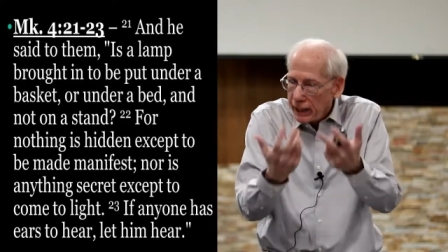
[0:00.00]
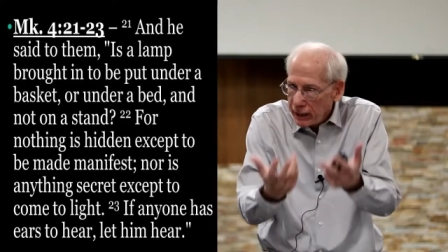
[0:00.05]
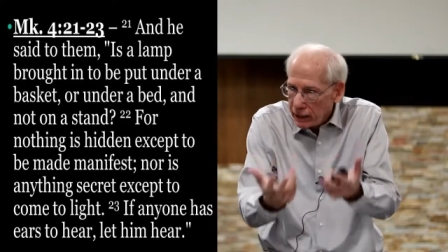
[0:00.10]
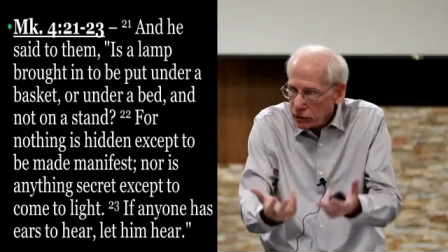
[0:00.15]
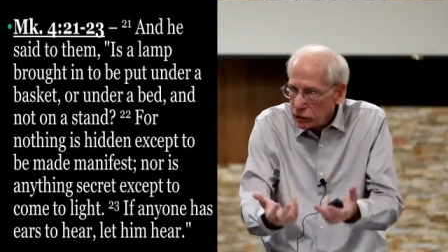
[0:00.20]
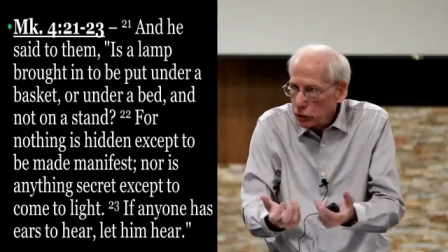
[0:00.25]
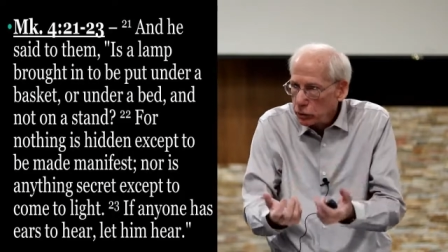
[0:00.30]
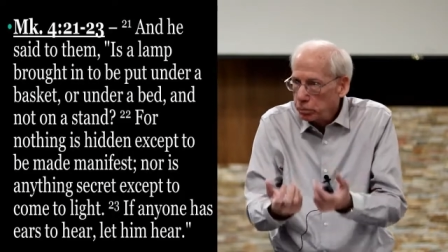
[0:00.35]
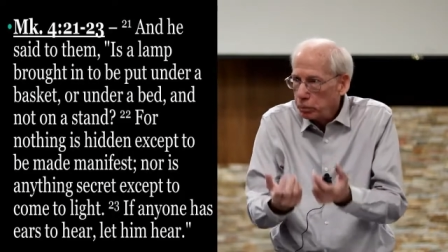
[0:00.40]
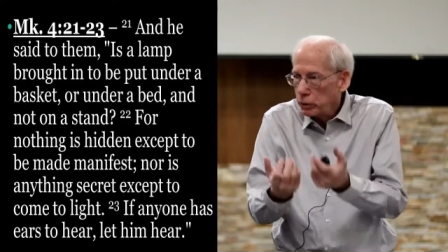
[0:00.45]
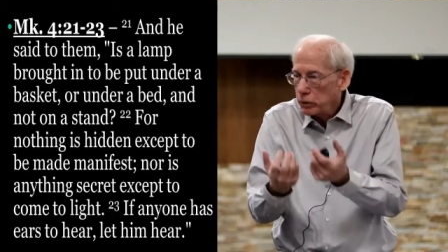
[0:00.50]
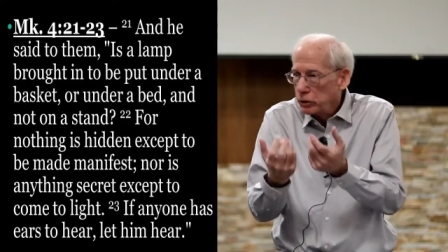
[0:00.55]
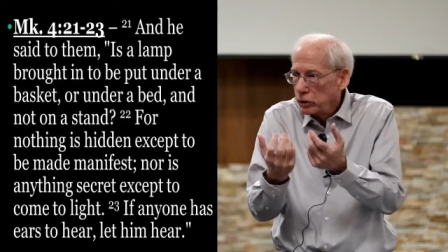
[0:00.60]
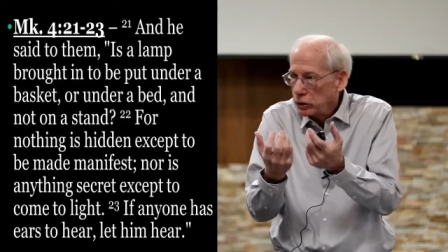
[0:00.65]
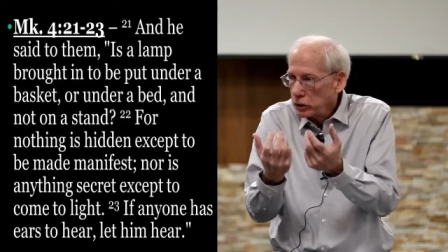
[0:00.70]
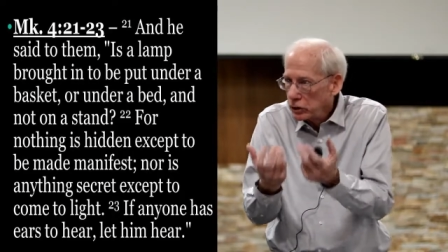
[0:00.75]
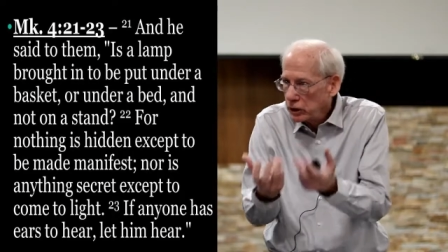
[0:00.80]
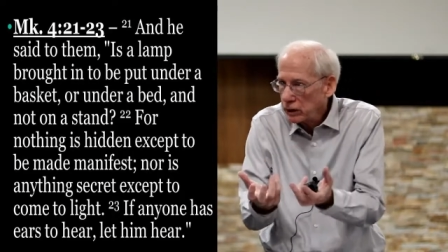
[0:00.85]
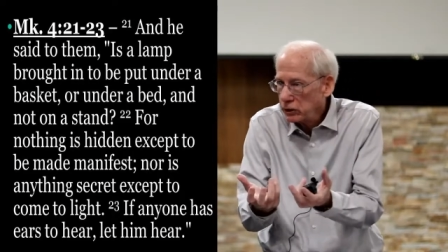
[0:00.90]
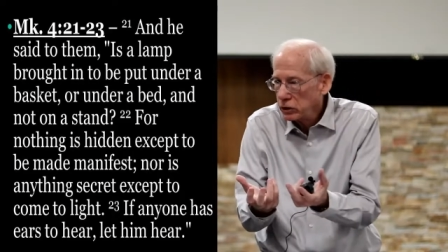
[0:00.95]
his
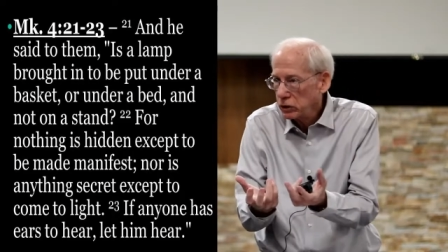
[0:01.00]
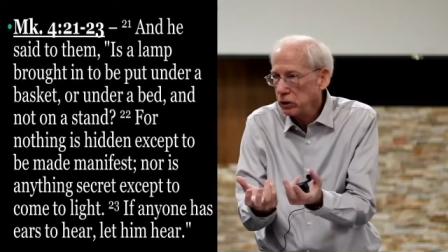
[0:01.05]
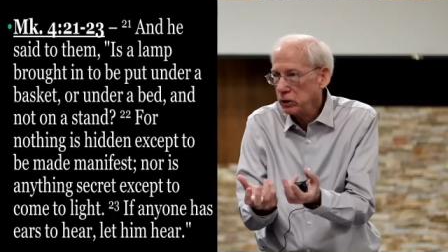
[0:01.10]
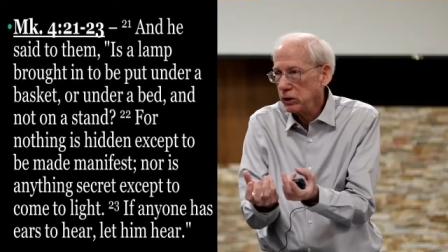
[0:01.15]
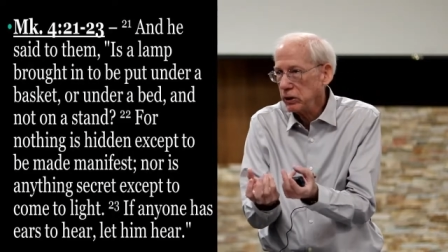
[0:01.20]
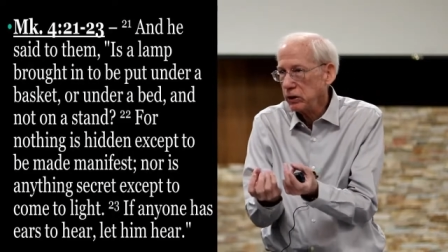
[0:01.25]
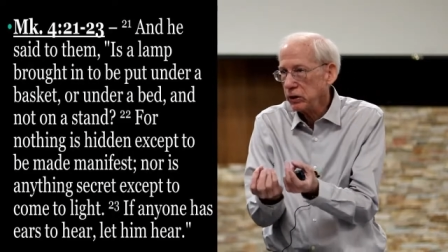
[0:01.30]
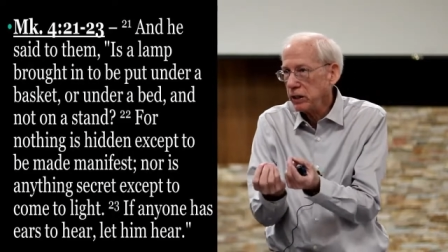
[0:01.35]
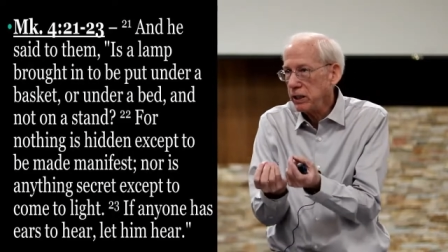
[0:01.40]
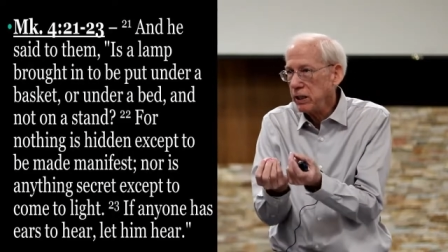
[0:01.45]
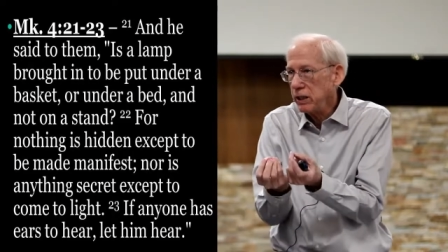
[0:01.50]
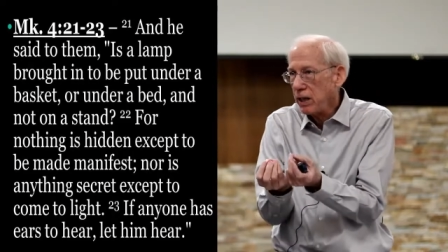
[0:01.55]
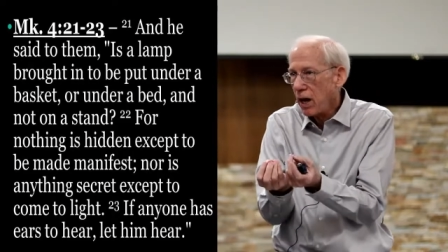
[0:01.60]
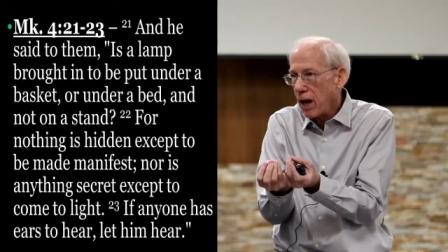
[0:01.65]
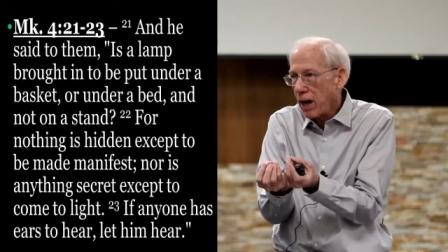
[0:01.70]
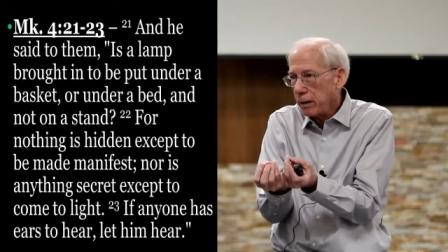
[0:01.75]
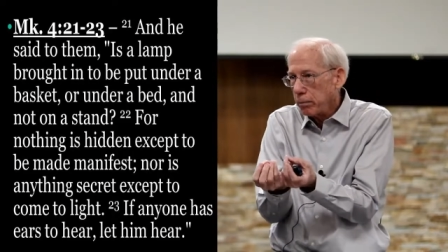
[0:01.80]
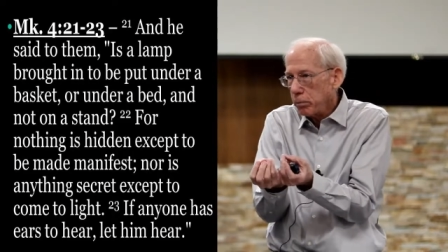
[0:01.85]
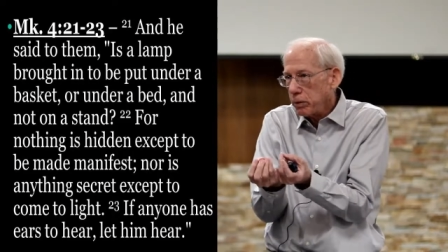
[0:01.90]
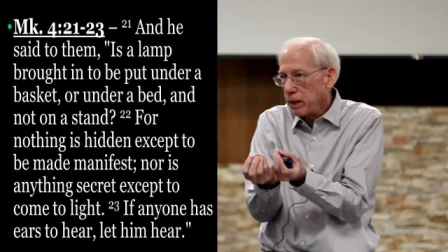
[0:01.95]
persistence, he
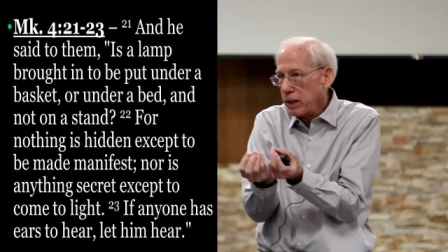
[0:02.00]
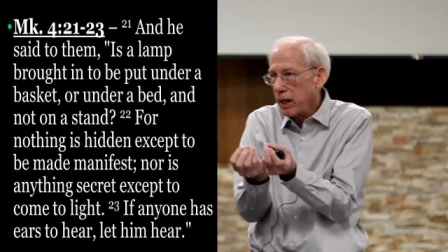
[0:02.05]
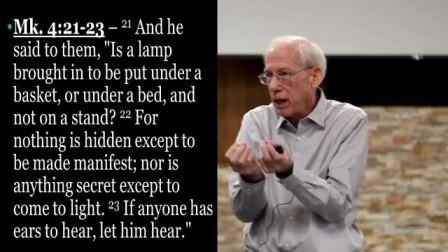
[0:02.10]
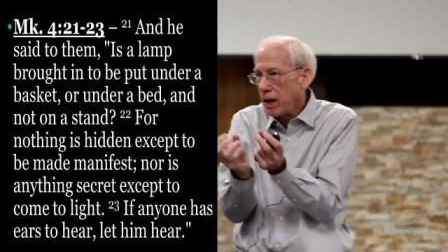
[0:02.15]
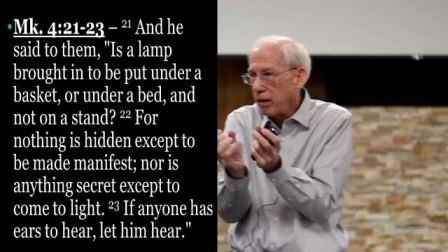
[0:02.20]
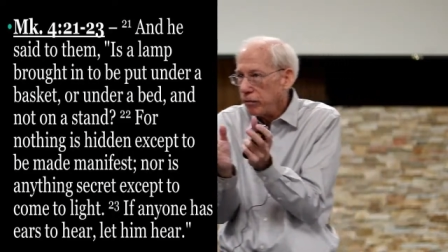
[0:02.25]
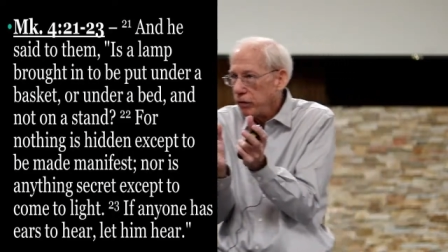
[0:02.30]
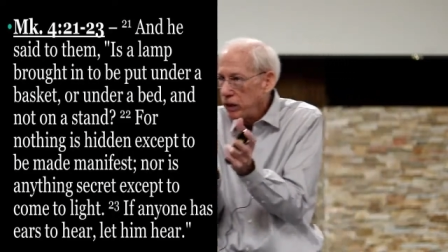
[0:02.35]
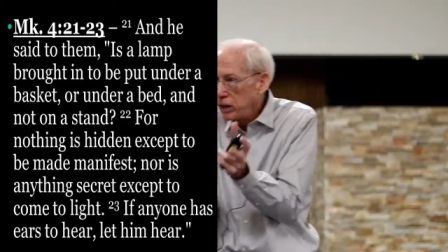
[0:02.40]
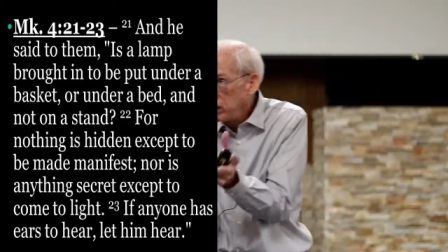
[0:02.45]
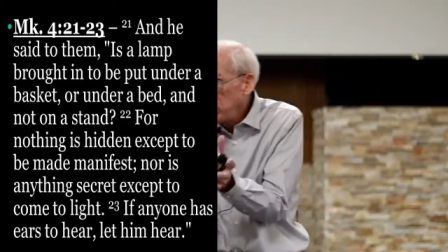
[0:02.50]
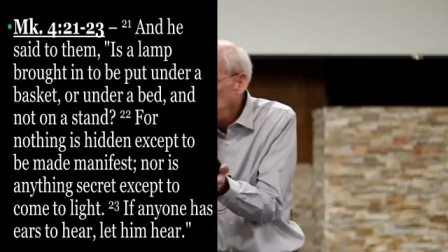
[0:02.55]
got me to have